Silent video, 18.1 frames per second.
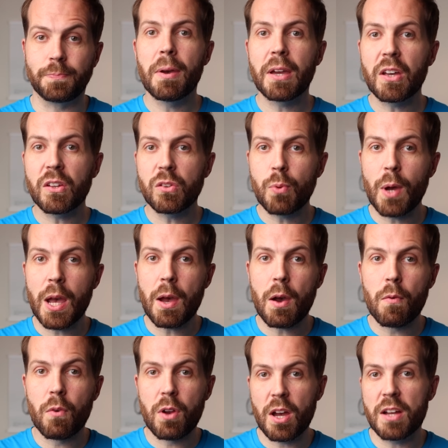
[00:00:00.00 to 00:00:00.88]
Because we're
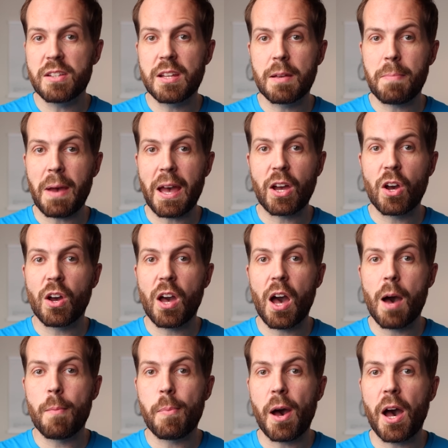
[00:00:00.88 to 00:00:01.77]
cutting back on
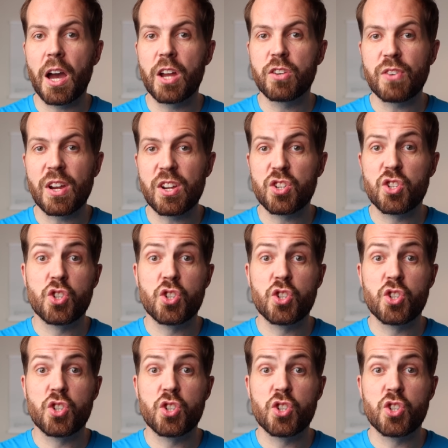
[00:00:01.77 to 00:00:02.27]
carbohydrates,